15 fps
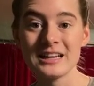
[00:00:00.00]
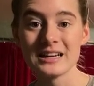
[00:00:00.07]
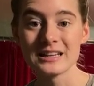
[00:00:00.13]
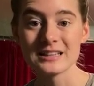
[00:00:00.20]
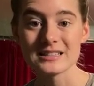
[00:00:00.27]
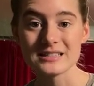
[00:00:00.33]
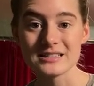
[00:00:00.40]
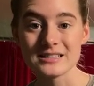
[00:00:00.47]

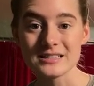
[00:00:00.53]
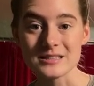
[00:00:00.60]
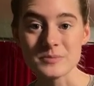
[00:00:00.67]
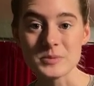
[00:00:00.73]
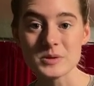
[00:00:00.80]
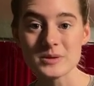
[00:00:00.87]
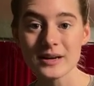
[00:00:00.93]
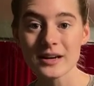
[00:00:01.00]
listen to some
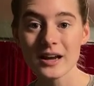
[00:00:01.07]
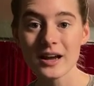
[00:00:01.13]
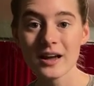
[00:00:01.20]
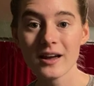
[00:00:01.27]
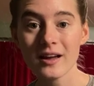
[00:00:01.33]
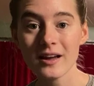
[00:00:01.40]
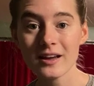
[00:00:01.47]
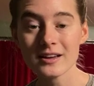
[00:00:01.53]
music.
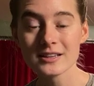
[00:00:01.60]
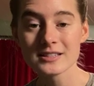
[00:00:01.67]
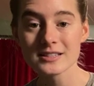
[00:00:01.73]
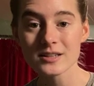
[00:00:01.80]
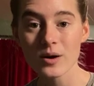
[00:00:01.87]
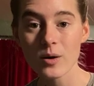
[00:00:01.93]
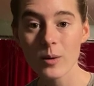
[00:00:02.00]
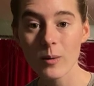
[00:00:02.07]

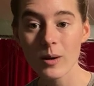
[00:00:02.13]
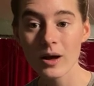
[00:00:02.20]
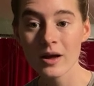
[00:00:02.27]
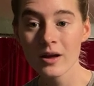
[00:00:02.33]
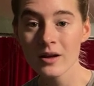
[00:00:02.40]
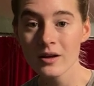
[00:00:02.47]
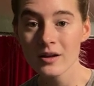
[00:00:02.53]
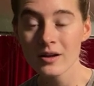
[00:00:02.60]
So
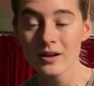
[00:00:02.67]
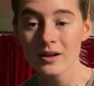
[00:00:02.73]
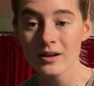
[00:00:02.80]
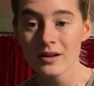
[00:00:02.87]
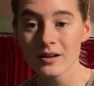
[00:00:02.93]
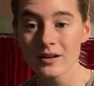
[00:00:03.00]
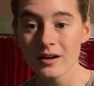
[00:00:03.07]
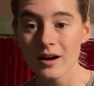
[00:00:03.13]

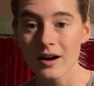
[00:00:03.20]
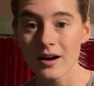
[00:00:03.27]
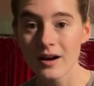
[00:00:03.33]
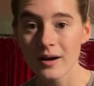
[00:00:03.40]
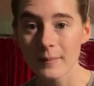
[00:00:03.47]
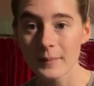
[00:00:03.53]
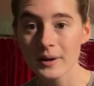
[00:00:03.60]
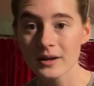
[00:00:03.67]

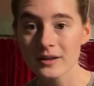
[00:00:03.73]
I